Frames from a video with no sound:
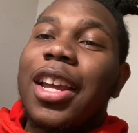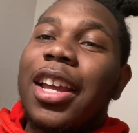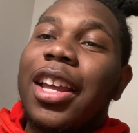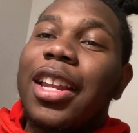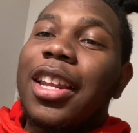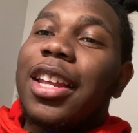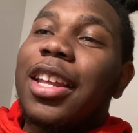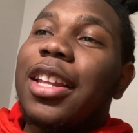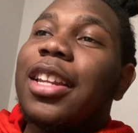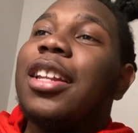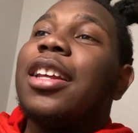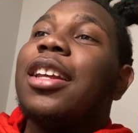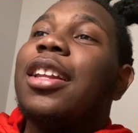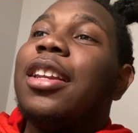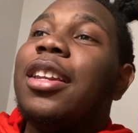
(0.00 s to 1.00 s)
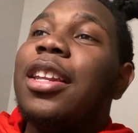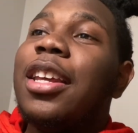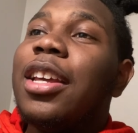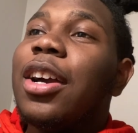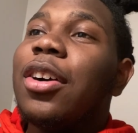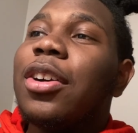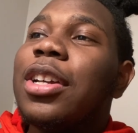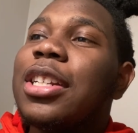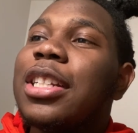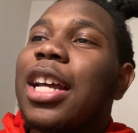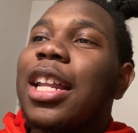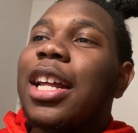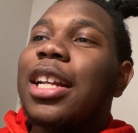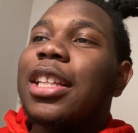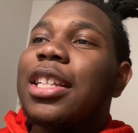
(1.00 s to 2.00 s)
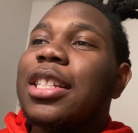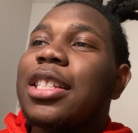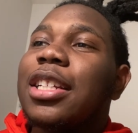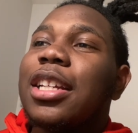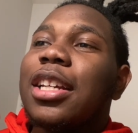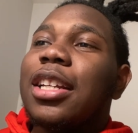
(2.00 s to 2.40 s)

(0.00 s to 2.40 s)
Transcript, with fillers: And then Dio he has got like this